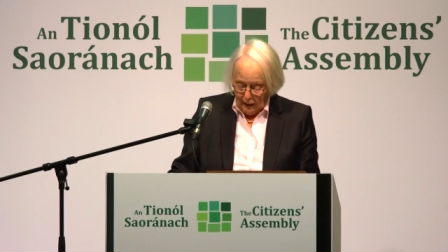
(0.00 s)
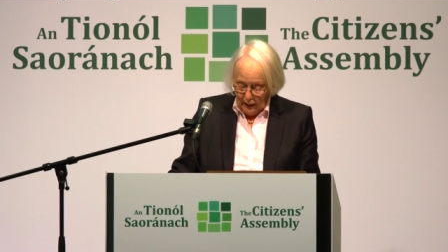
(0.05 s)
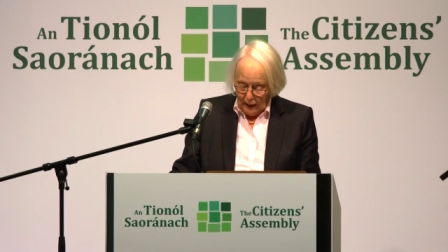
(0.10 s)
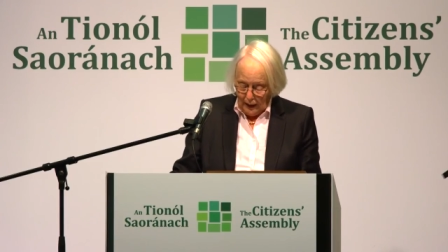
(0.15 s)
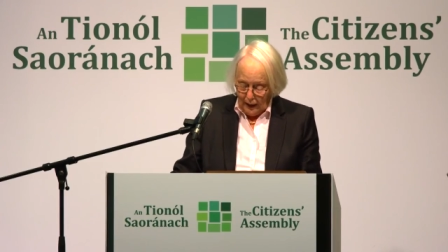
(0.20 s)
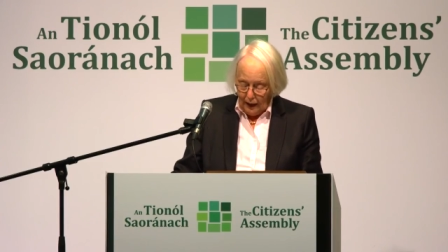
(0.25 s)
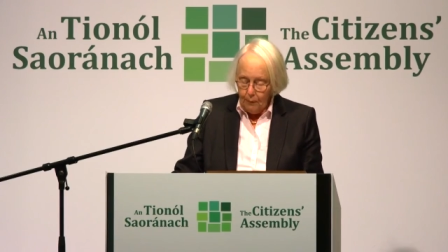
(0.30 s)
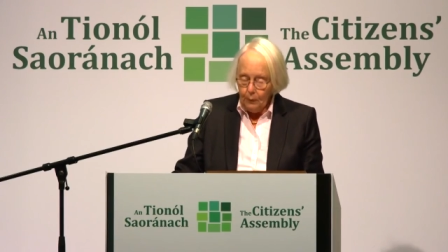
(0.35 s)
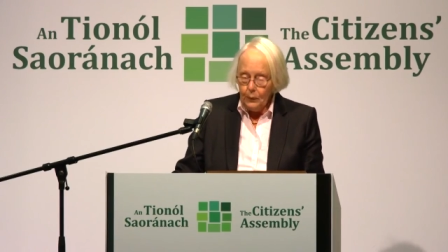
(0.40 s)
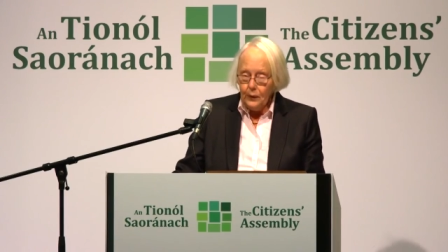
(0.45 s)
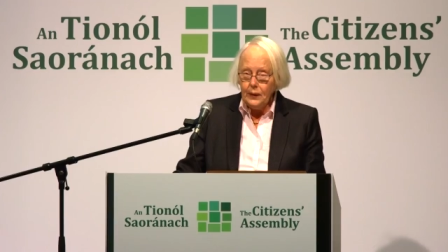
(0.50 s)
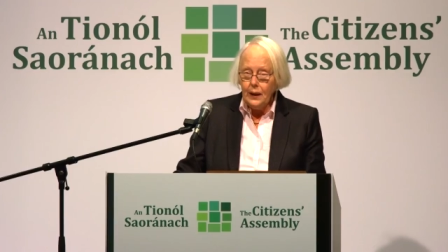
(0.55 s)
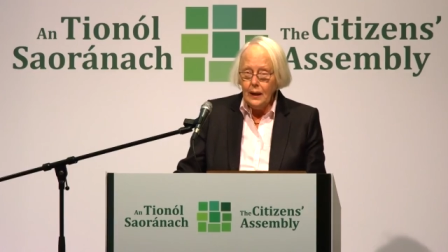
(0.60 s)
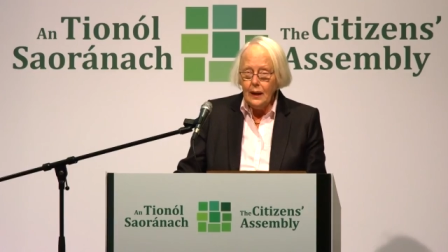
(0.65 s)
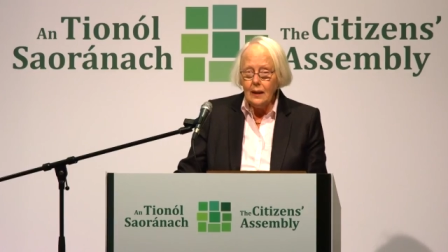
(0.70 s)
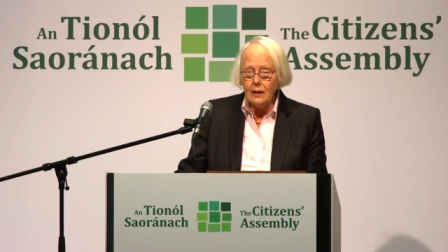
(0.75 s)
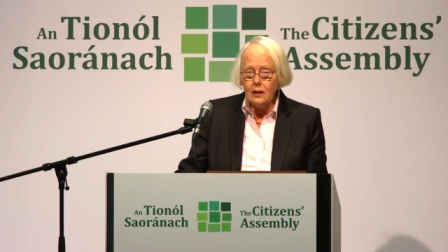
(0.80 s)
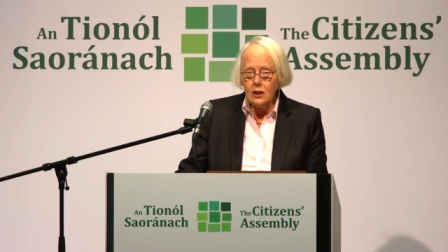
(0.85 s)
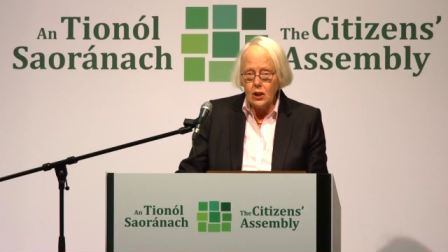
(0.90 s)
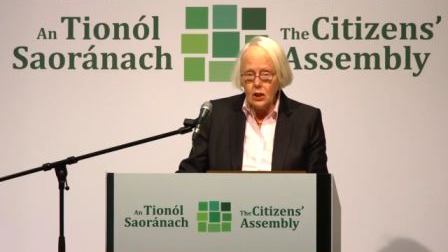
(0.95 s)
Um, the
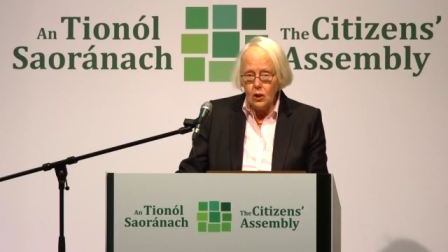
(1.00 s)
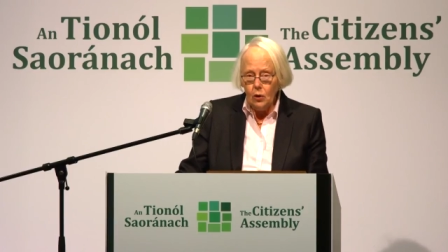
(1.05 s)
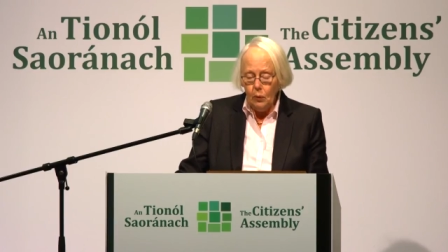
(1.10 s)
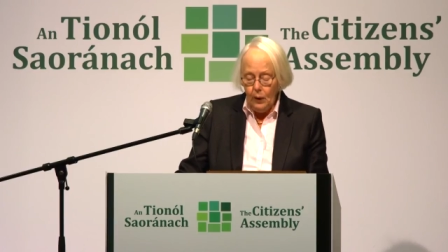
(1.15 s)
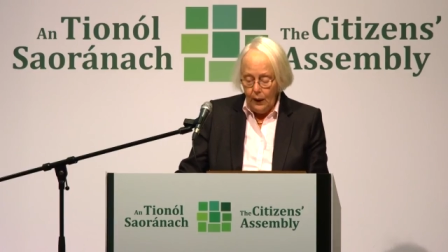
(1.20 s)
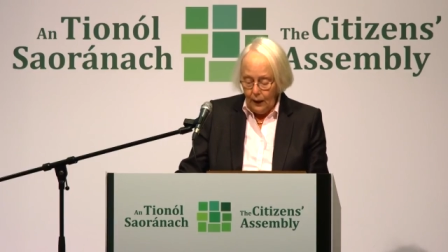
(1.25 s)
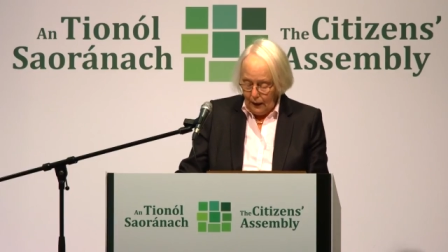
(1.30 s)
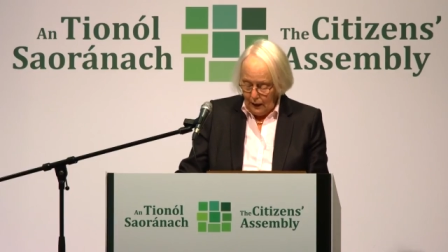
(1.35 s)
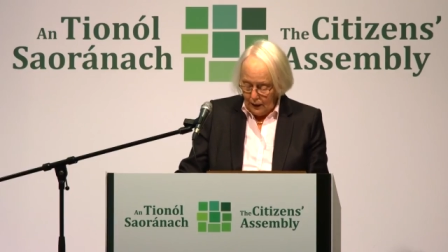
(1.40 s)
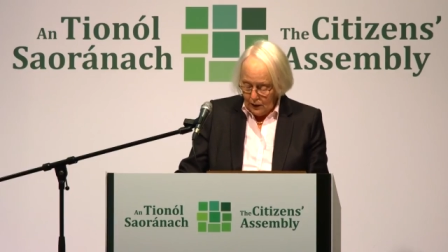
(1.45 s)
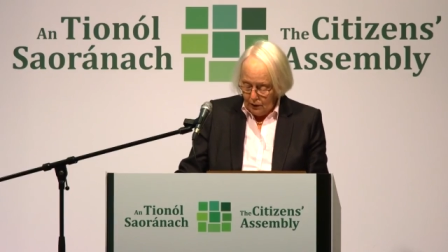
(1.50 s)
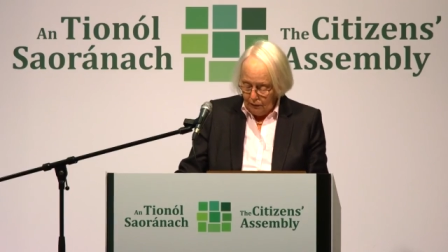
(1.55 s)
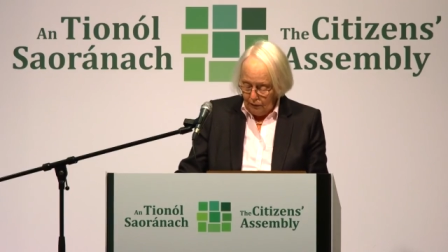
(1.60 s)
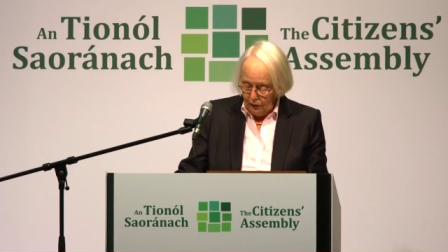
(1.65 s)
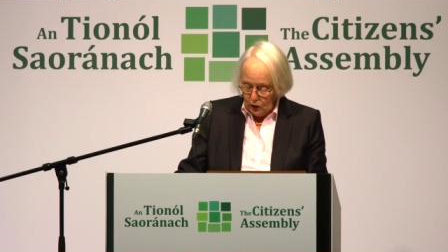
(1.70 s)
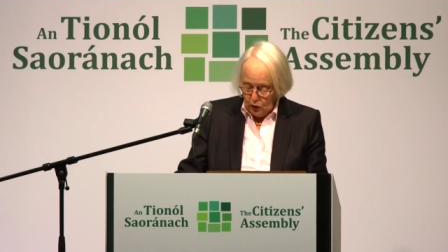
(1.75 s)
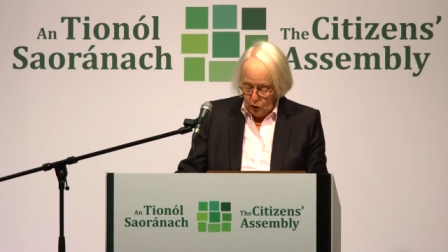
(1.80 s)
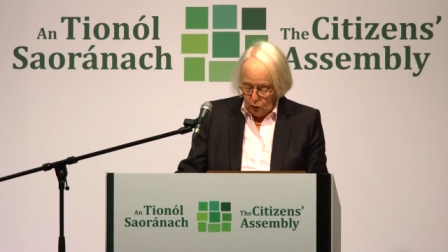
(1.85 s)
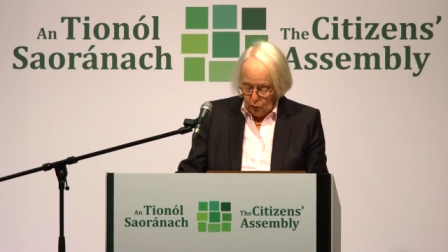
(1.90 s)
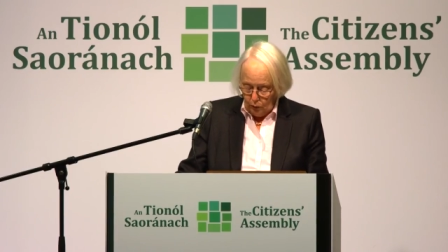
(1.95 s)
ensuing
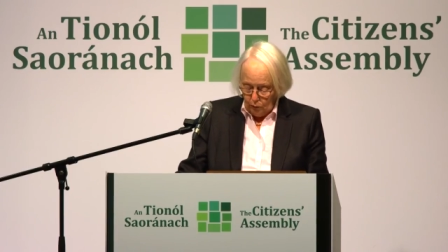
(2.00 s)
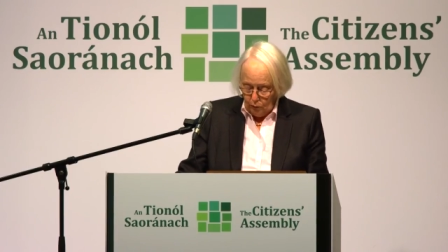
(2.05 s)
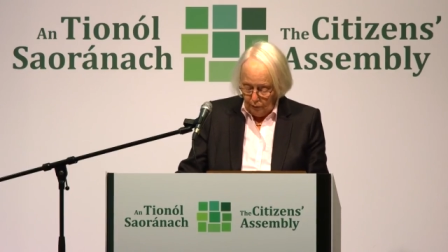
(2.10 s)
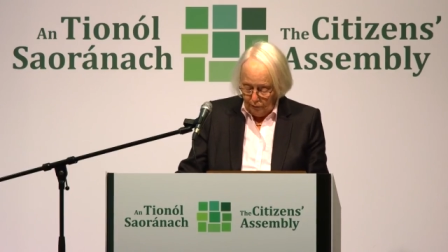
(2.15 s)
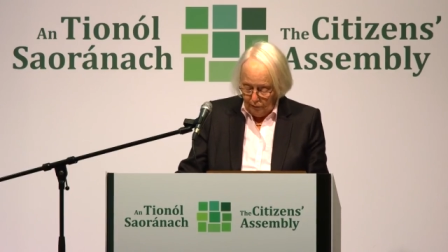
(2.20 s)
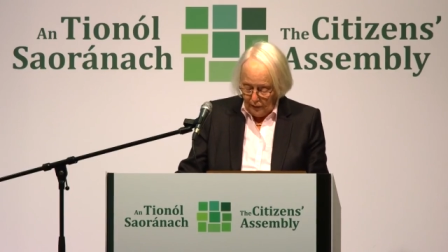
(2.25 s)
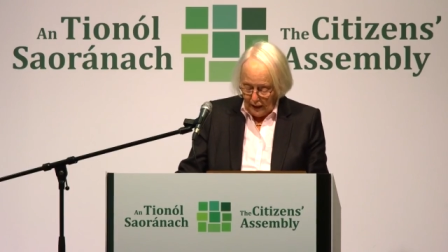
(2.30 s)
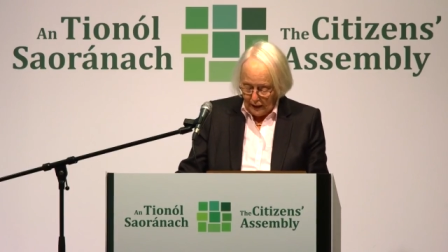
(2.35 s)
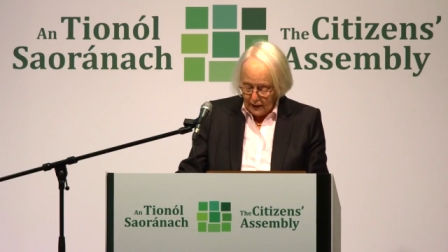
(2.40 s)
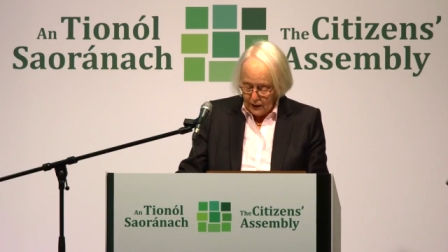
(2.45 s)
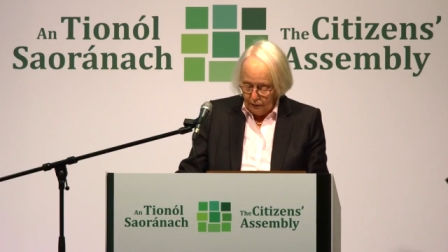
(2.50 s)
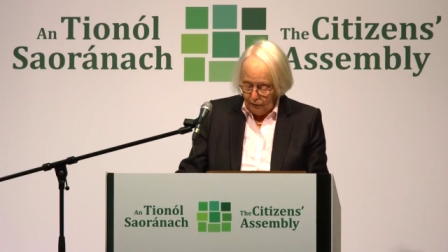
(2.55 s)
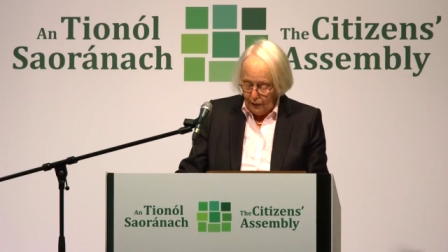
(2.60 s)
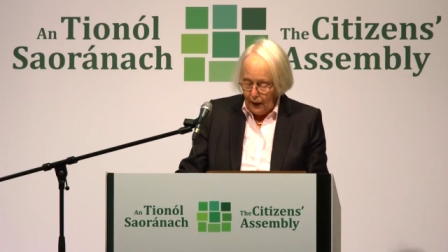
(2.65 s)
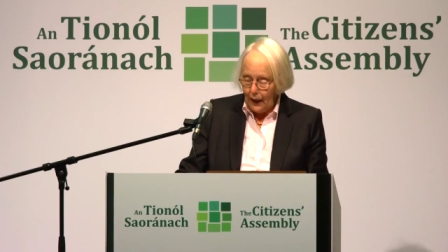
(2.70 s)
individual reflective